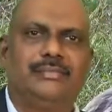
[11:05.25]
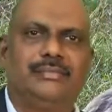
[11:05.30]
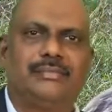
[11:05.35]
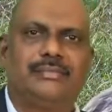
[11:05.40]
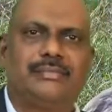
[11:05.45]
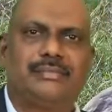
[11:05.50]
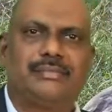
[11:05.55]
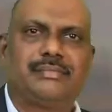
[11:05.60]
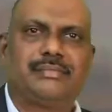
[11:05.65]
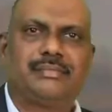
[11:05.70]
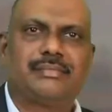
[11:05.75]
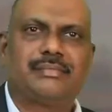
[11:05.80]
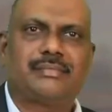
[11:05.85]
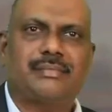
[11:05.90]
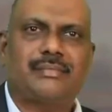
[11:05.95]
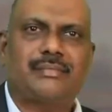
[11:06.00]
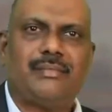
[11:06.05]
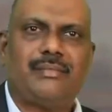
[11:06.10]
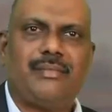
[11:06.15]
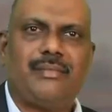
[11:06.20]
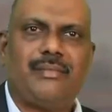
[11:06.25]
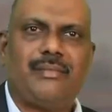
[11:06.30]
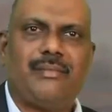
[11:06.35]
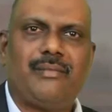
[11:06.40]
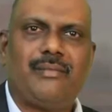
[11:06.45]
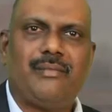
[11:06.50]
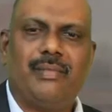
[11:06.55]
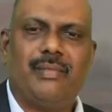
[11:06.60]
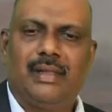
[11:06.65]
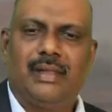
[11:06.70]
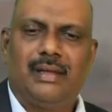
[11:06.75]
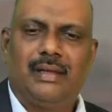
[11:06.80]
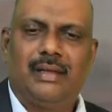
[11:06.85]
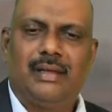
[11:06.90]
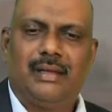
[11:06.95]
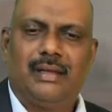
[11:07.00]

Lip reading: (silence)